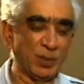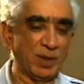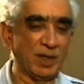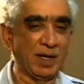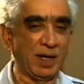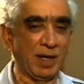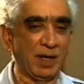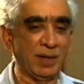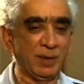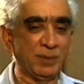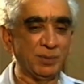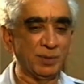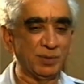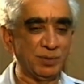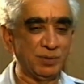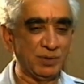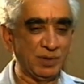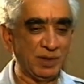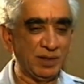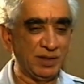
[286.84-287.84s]
Well, I
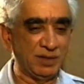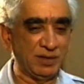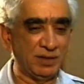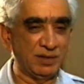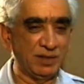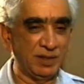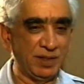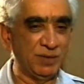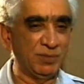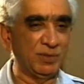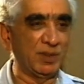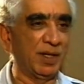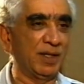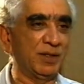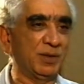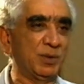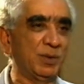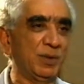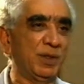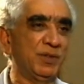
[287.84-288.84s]
would really leave
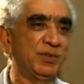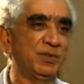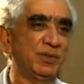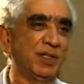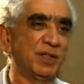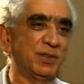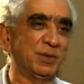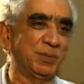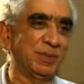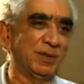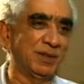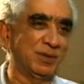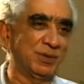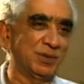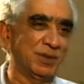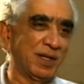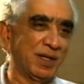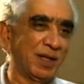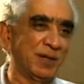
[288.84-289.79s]
that to his judgment.